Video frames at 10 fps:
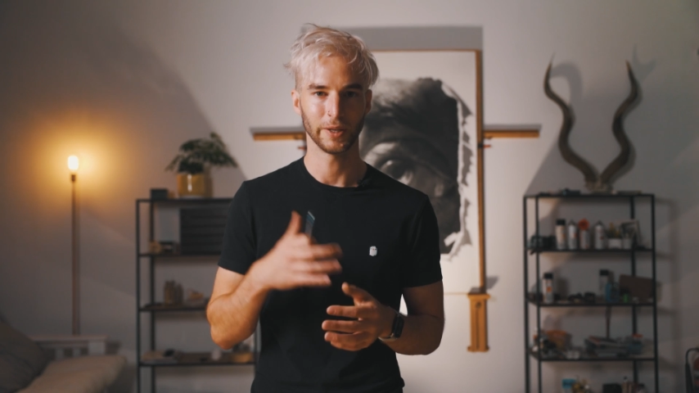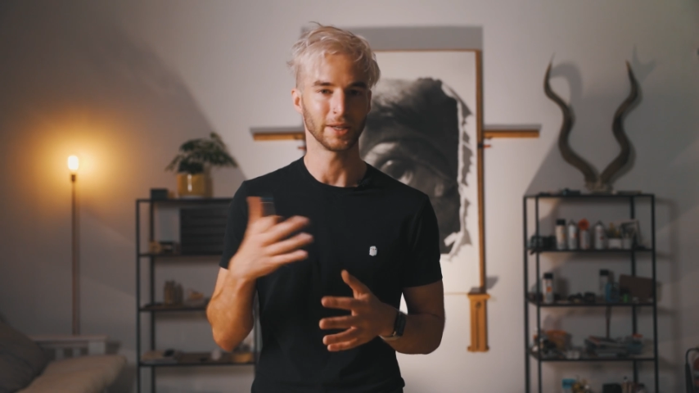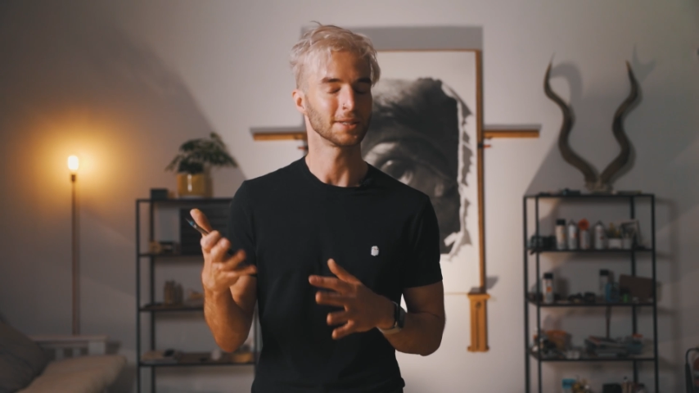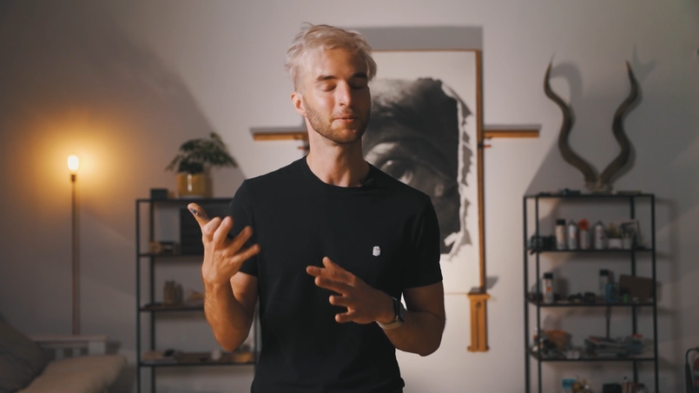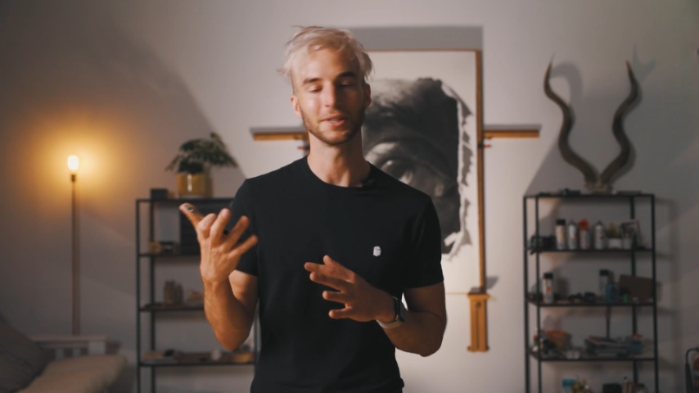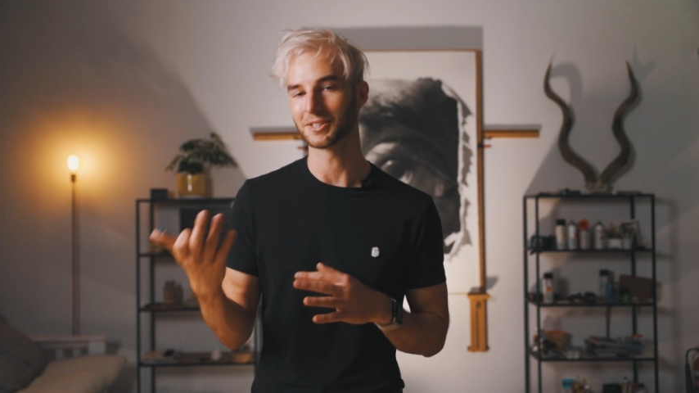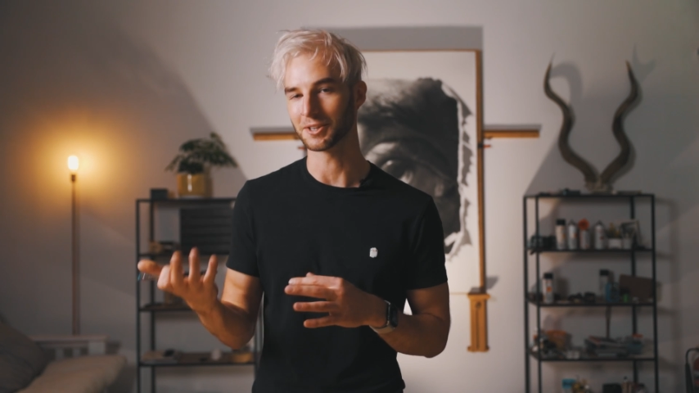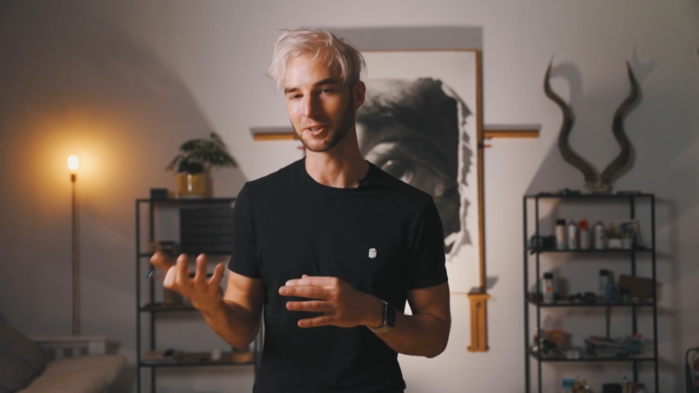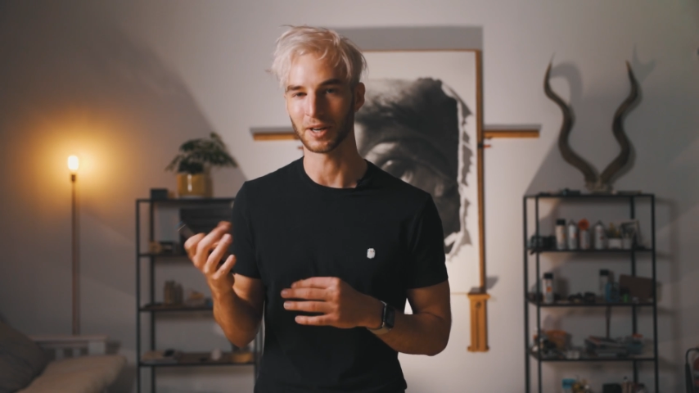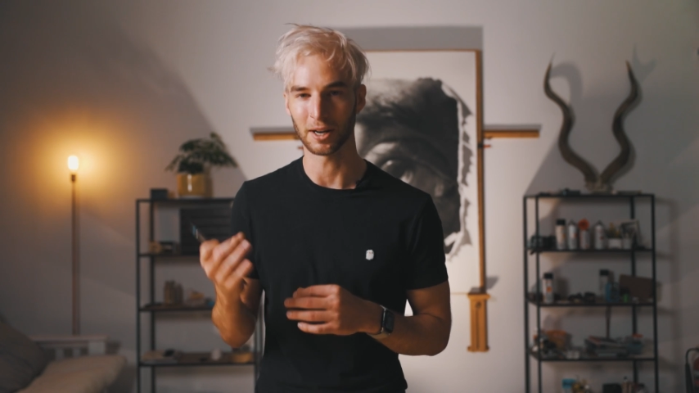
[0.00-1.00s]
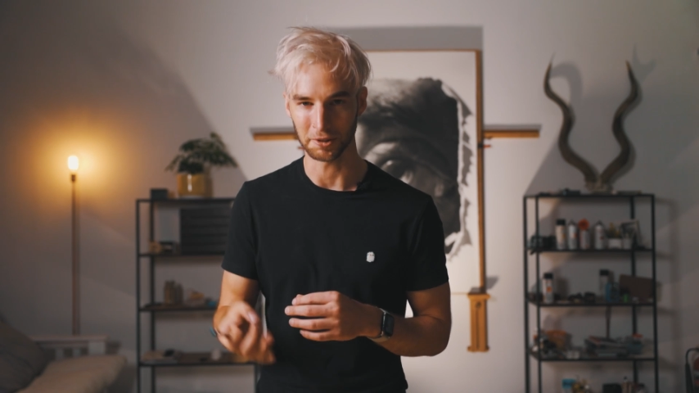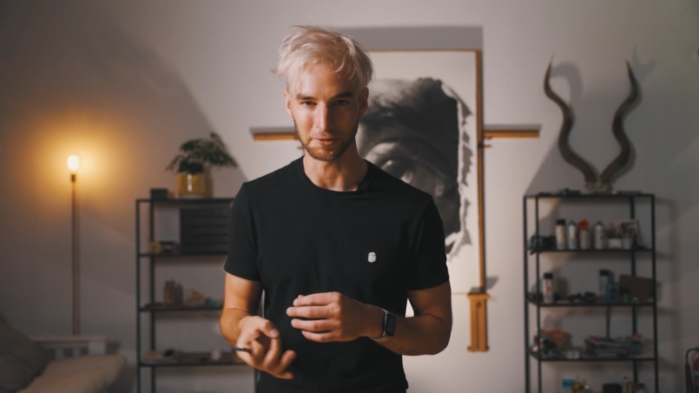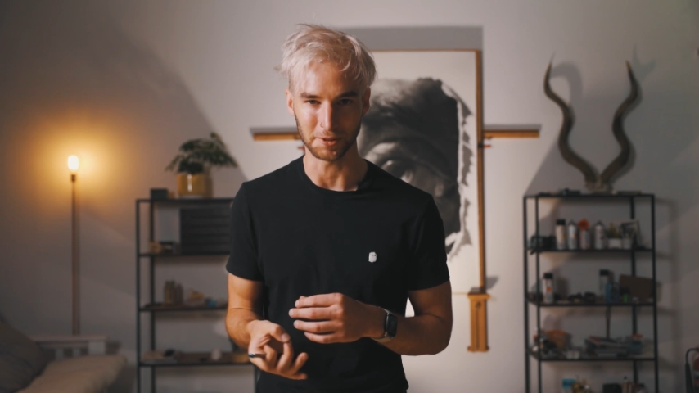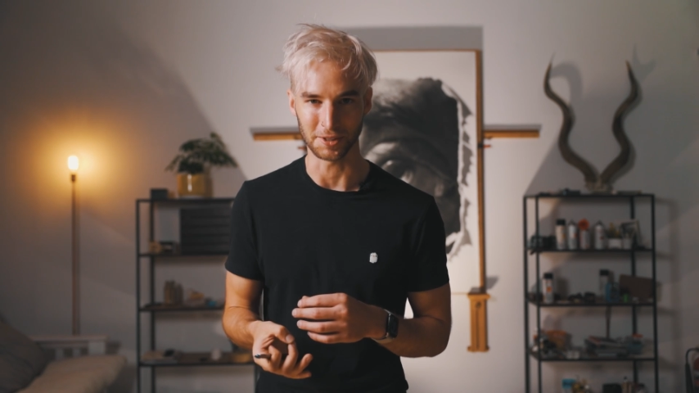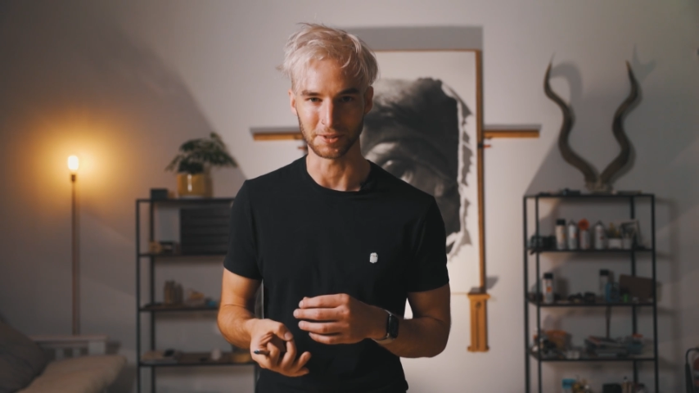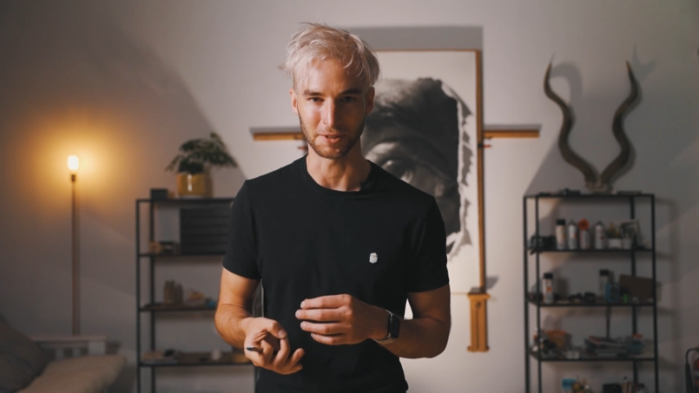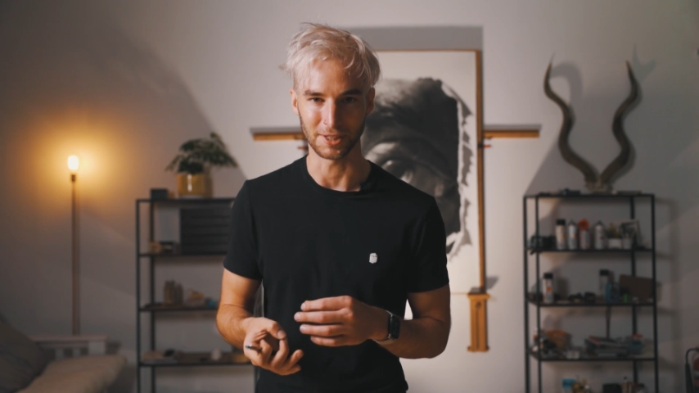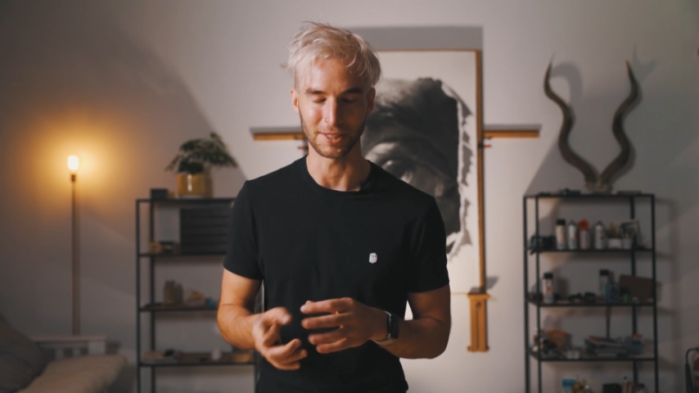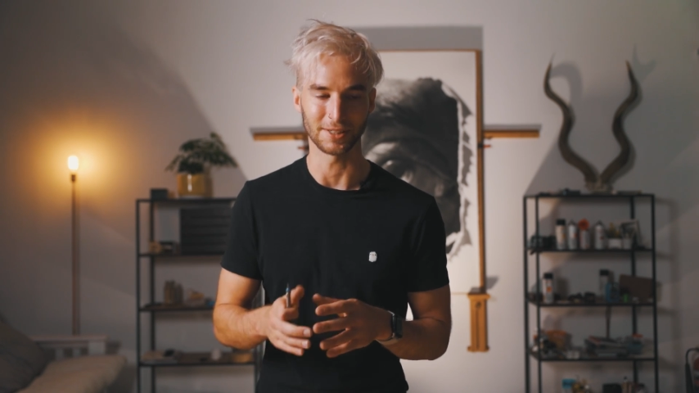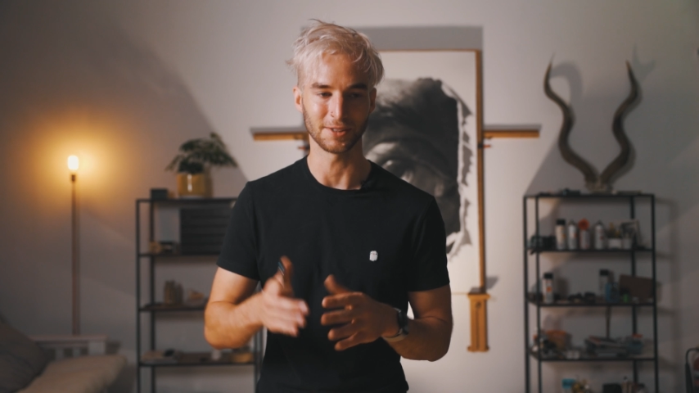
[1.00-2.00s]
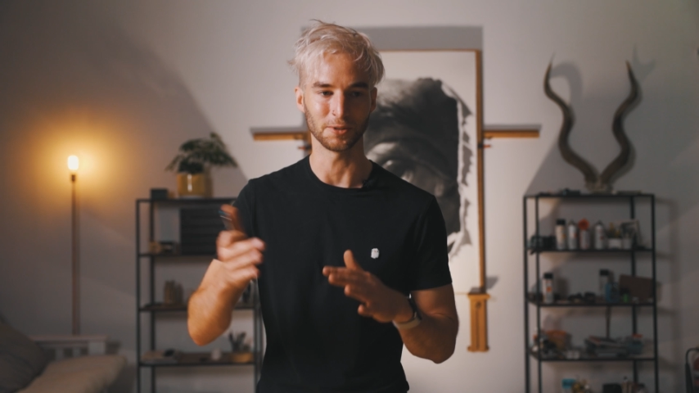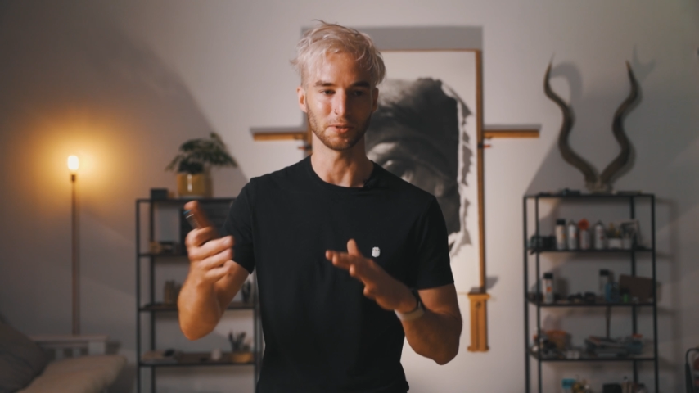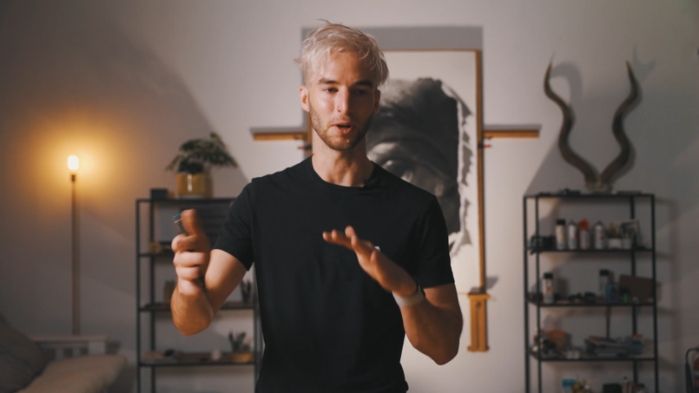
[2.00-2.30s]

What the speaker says: An easy way to show you how I've used this grid is to